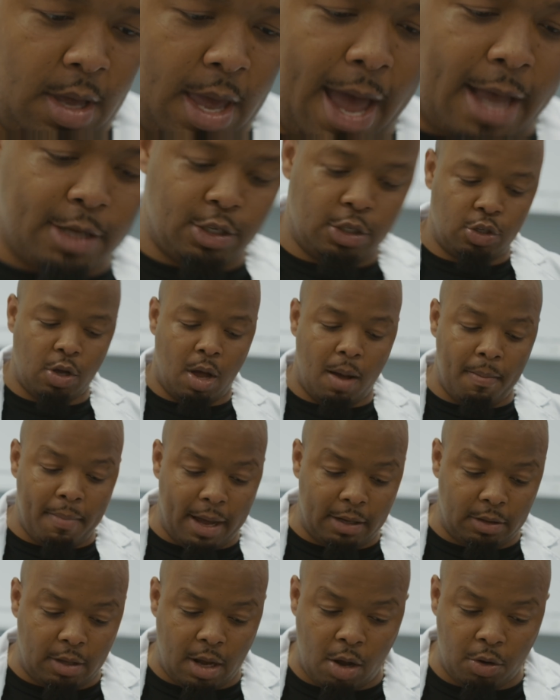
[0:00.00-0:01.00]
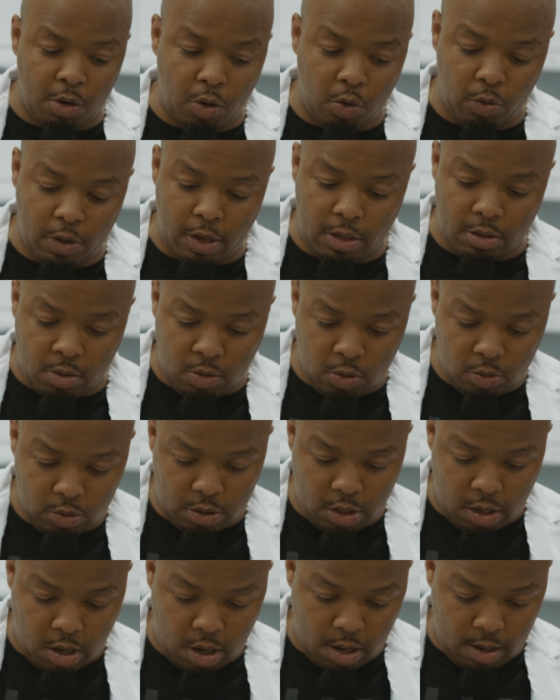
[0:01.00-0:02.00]
Yeah, I just saw them back there. I don't know who they
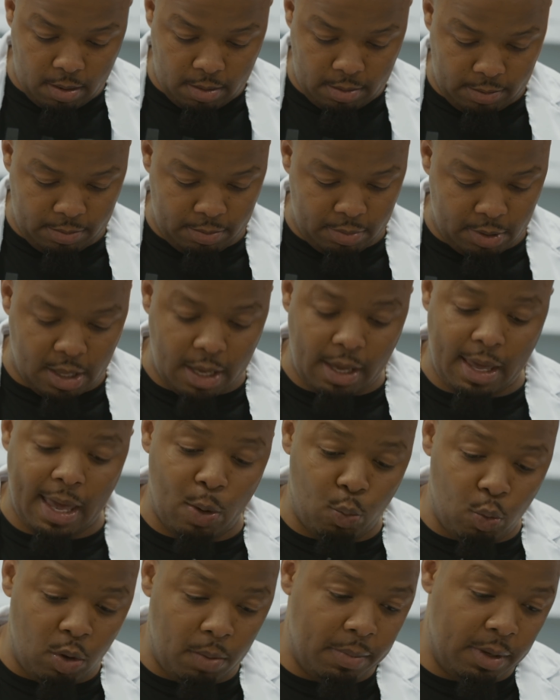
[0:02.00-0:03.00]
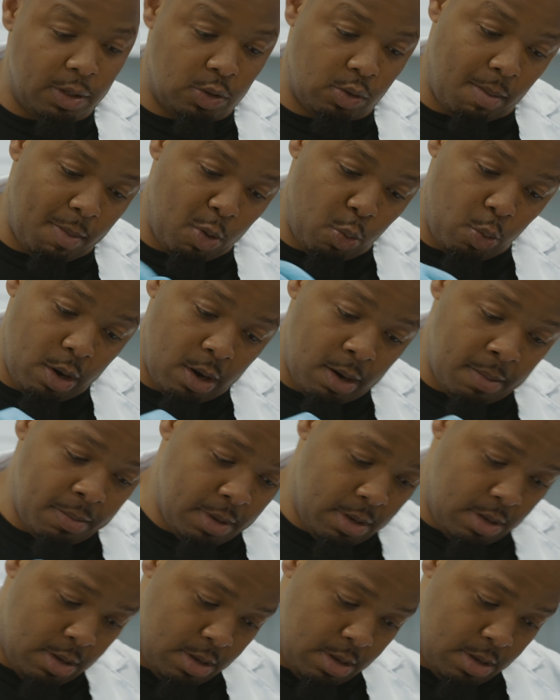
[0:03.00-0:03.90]
who's there are, but they can't whoop me, so I'm gonna wear them.